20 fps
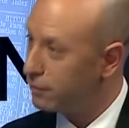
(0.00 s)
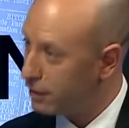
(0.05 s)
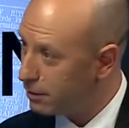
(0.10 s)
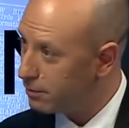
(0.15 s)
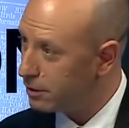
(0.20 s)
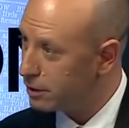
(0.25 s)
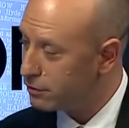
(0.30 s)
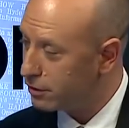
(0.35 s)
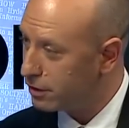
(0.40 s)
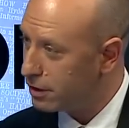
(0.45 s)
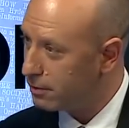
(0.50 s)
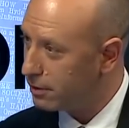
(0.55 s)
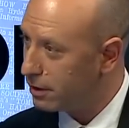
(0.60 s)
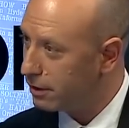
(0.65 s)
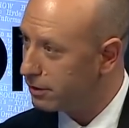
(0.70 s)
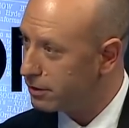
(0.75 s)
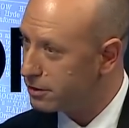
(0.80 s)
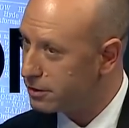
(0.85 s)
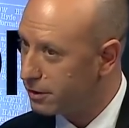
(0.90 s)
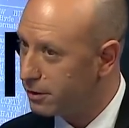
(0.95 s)
very much for coming
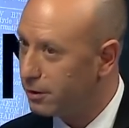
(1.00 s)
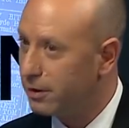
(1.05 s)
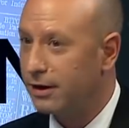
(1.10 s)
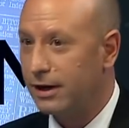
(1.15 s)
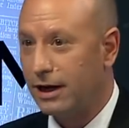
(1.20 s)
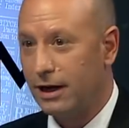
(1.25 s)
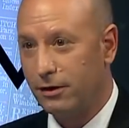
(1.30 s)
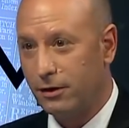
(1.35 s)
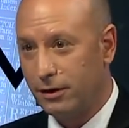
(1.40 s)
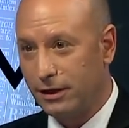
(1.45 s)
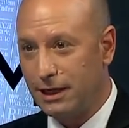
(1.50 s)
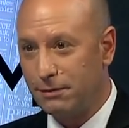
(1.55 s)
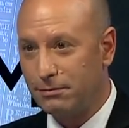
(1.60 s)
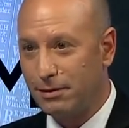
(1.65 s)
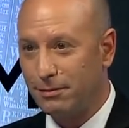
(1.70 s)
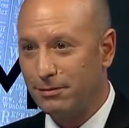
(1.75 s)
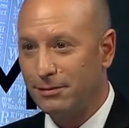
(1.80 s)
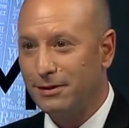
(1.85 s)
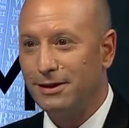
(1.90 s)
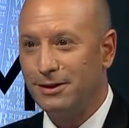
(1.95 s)
on the show. Elon, keep
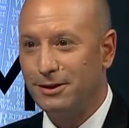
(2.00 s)
up